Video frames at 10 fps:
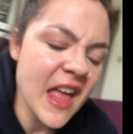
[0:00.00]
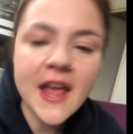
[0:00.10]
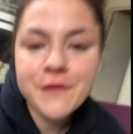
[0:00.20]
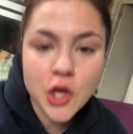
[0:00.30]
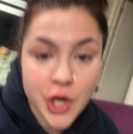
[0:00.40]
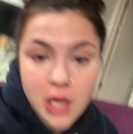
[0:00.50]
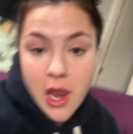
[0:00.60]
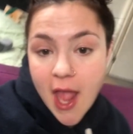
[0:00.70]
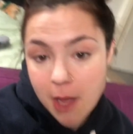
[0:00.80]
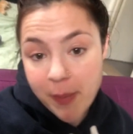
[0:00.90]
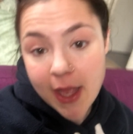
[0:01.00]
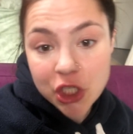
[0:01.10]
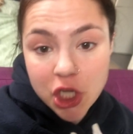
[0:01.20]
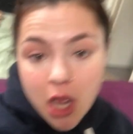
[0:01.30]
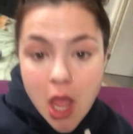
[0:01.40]
if you're gonna like a
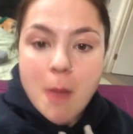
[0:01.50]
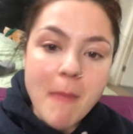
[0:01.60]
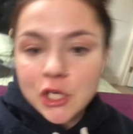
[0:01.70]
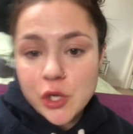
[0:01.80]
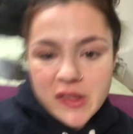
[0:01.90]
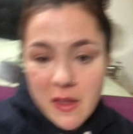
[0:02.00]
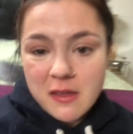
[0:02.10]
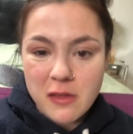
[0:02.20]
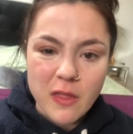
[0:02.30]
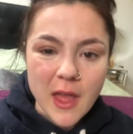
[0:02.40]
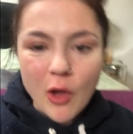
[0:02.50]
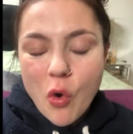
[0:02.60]
picture, make sure you say something,